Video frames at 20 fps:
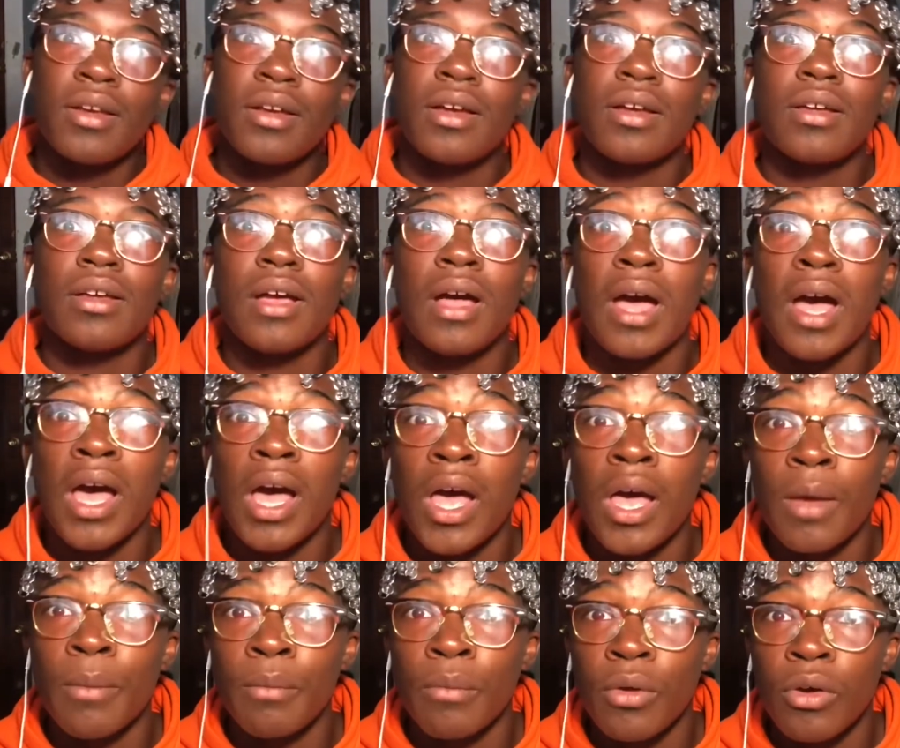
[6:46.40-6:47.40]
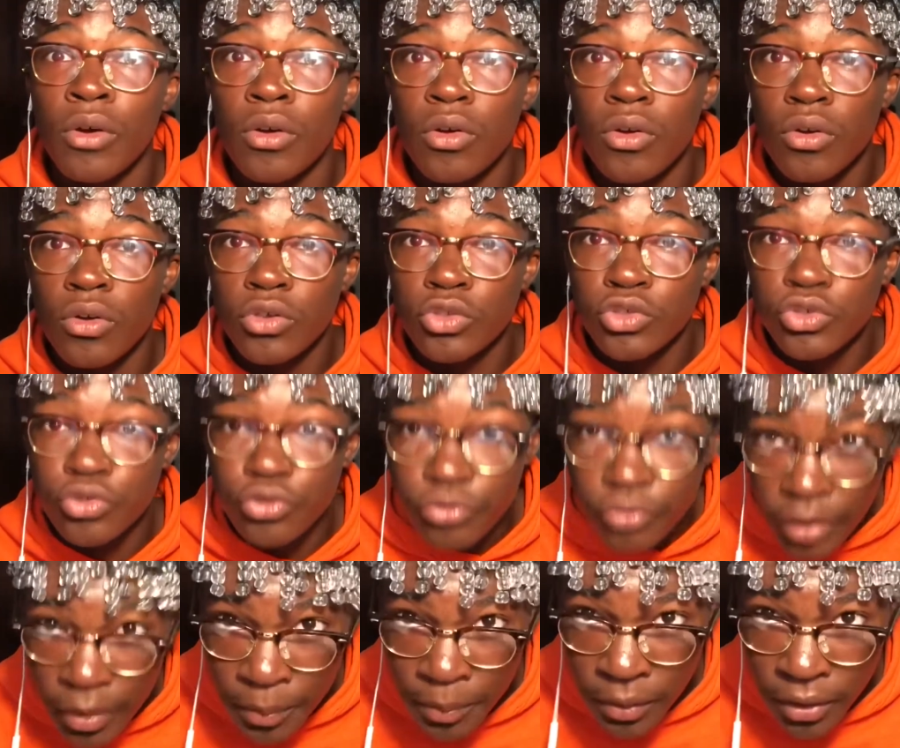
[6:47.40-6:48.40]
I'm
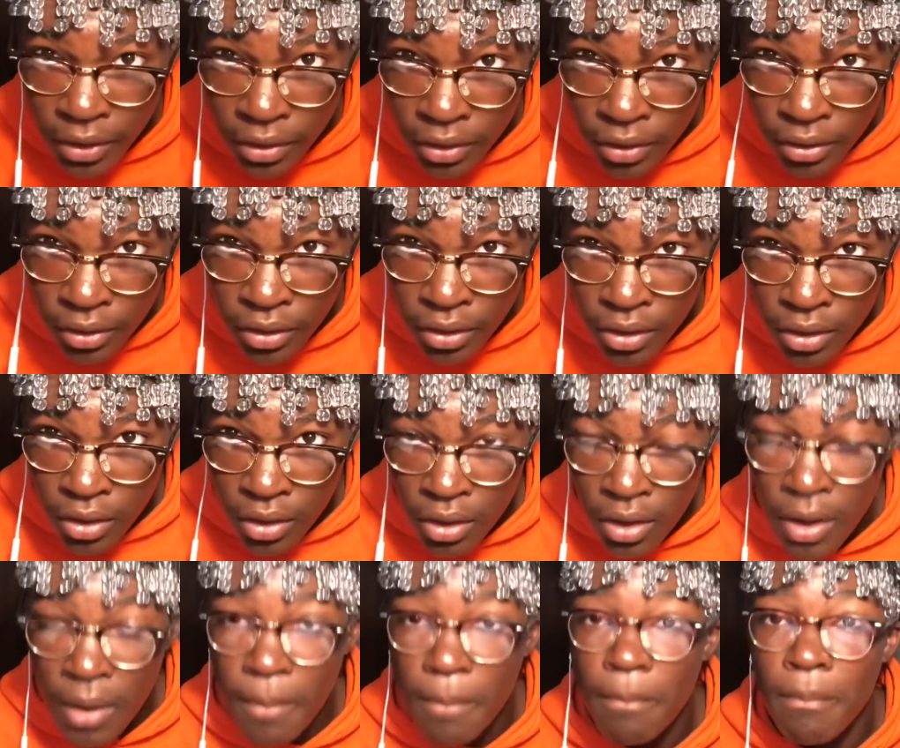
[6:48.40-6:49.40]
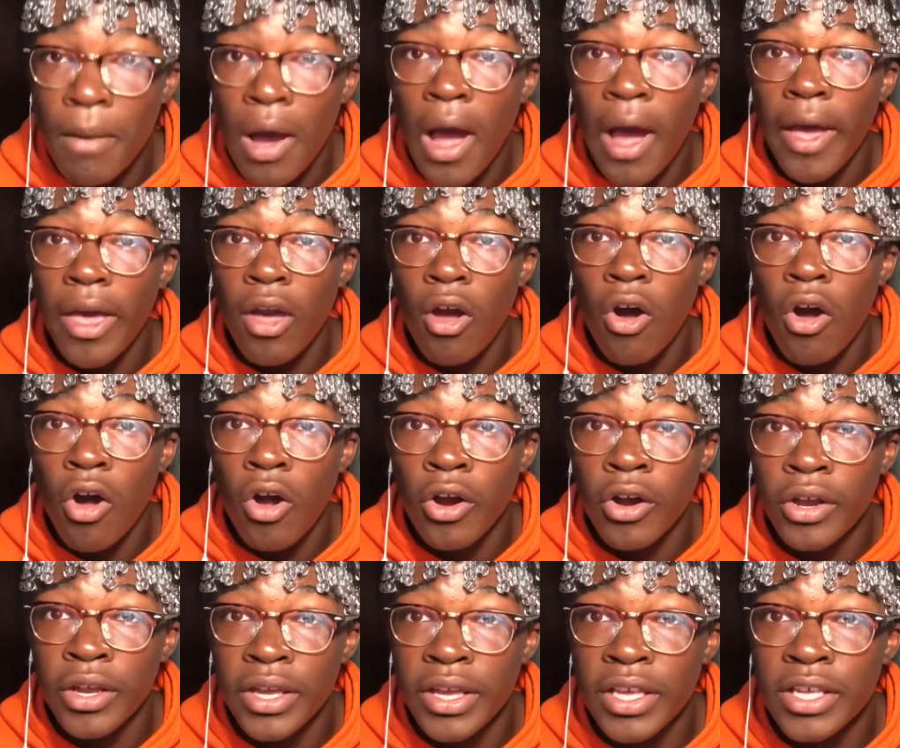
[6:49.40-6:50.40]
tripping. My
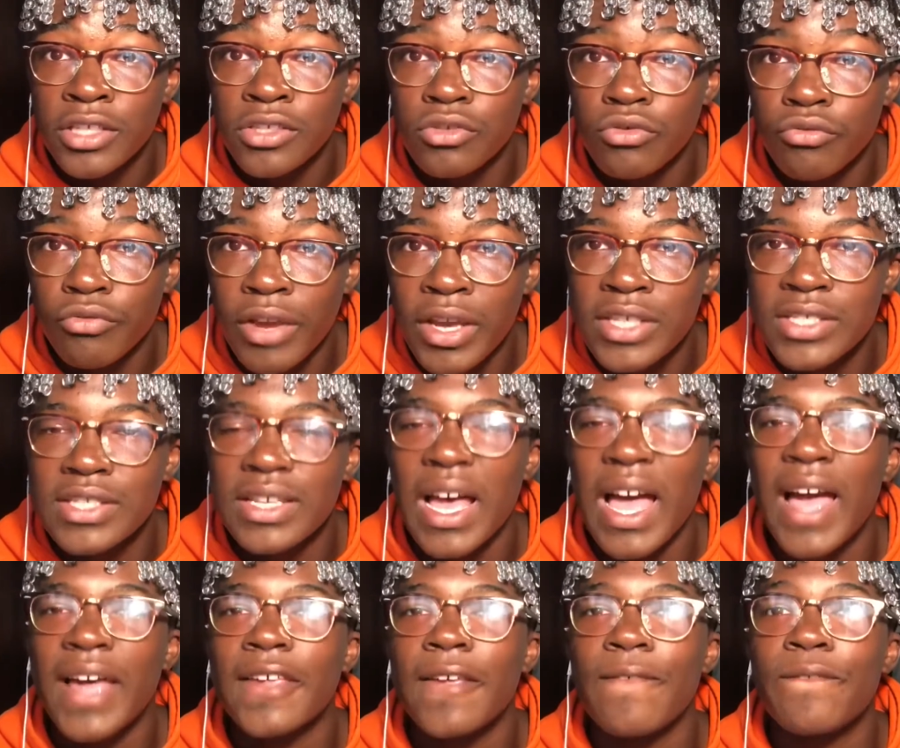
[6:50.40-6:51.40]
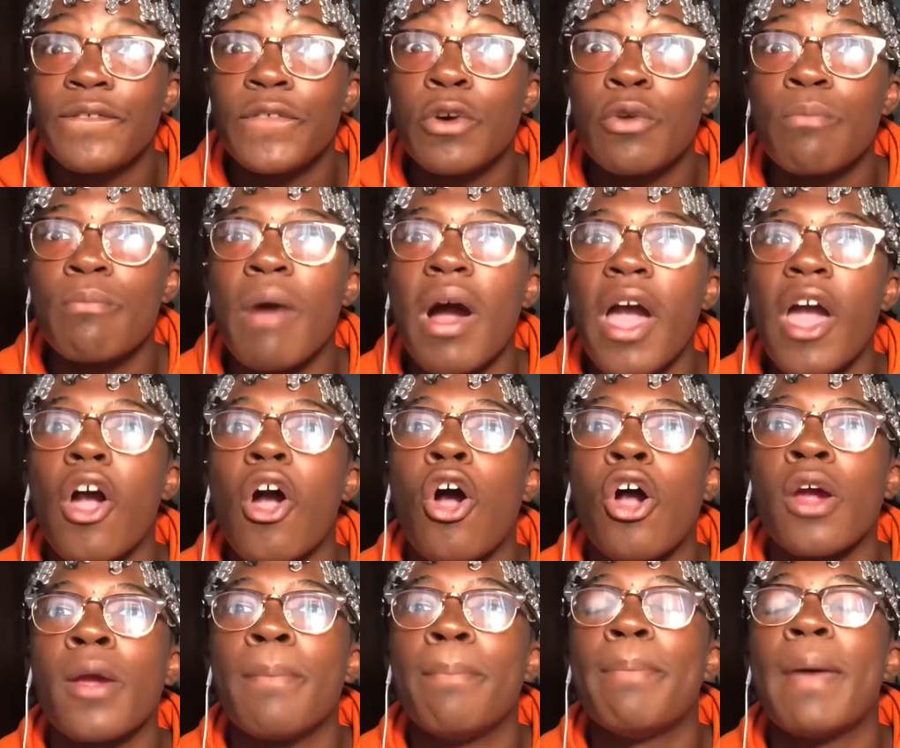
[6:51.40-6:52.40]
heart is racing. I can feel my
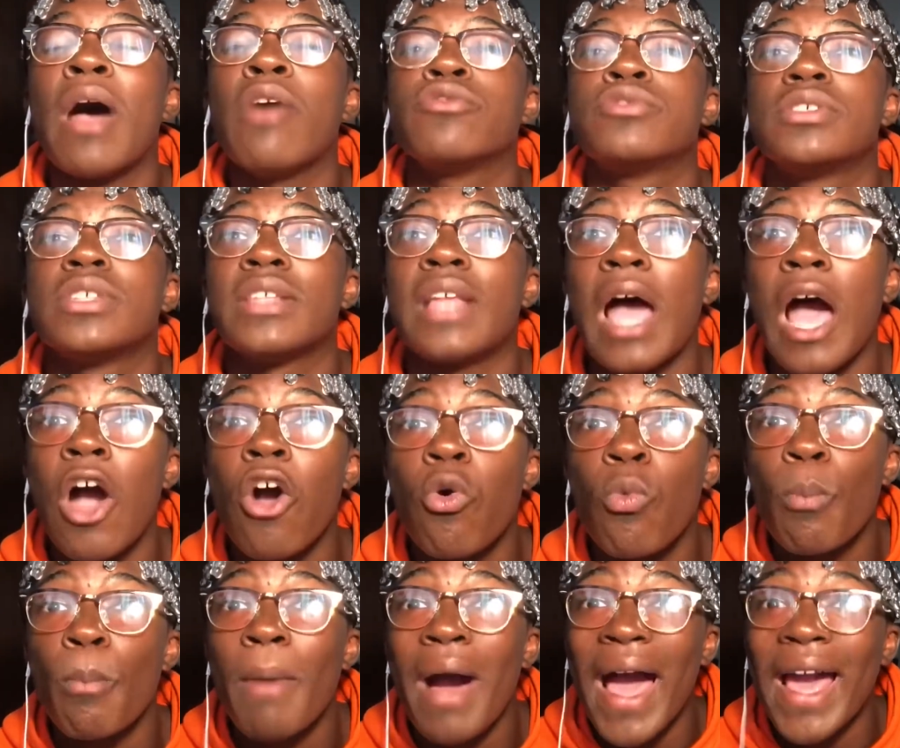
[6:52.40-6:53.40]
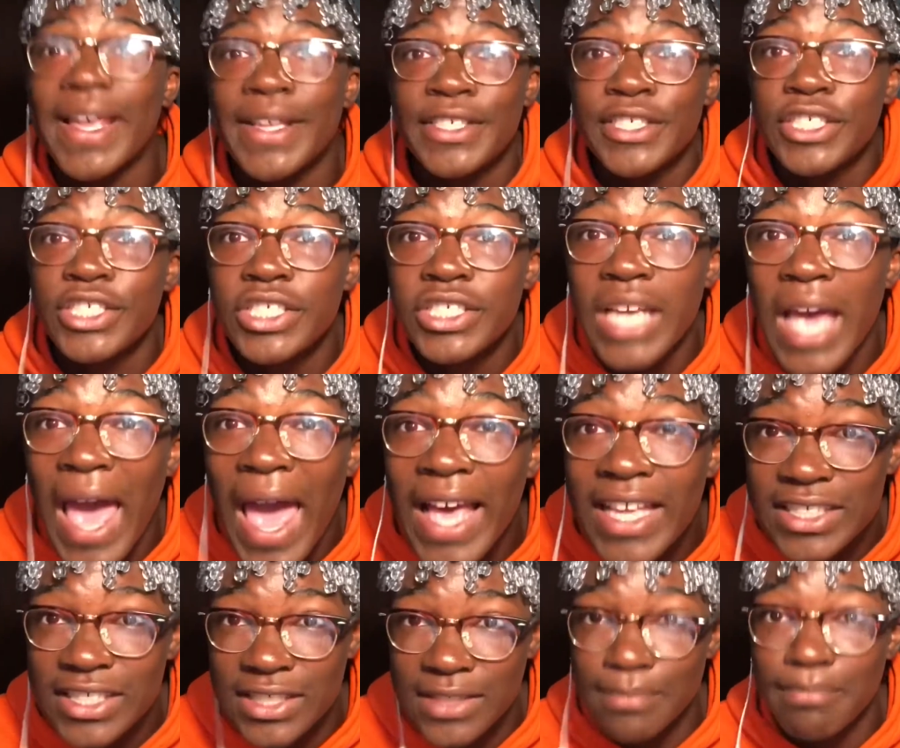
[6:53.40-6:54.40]
heart bouncing out my
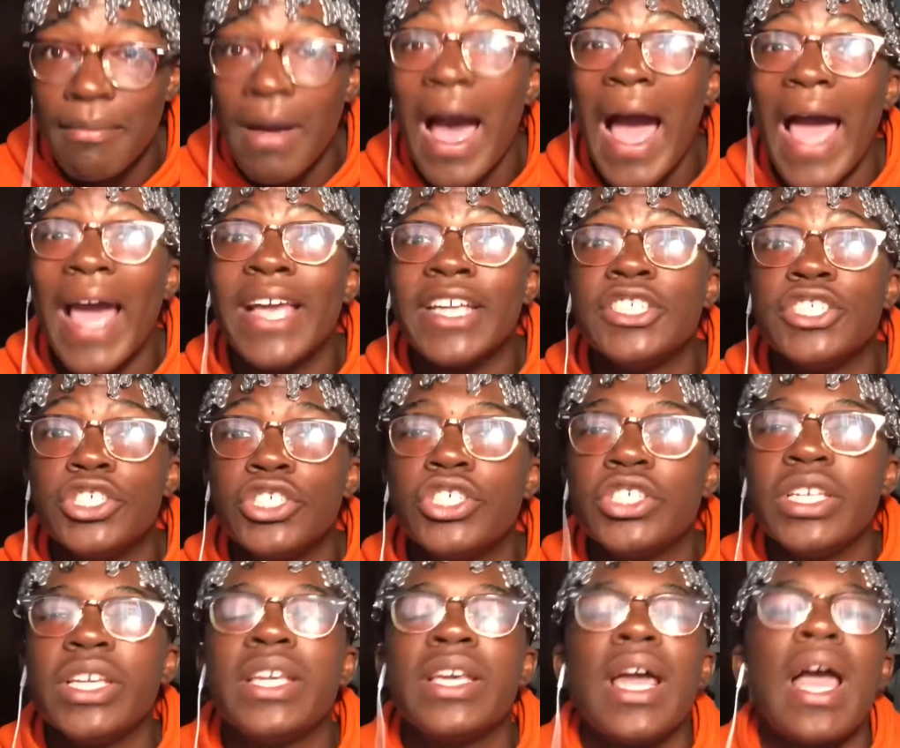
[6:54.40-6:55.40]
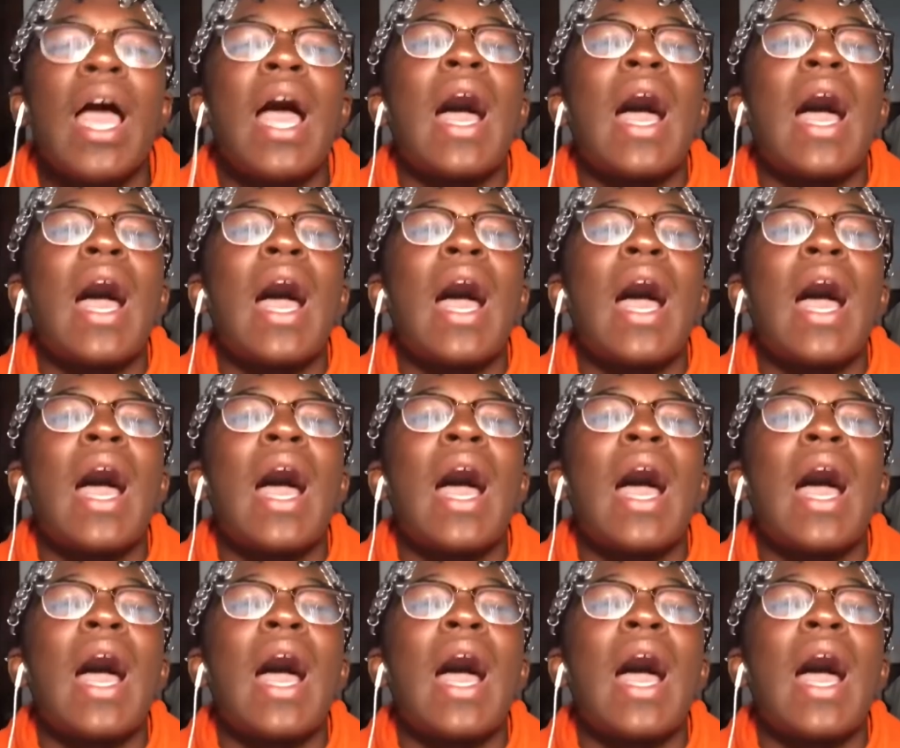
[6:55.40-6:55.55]
chest, my G.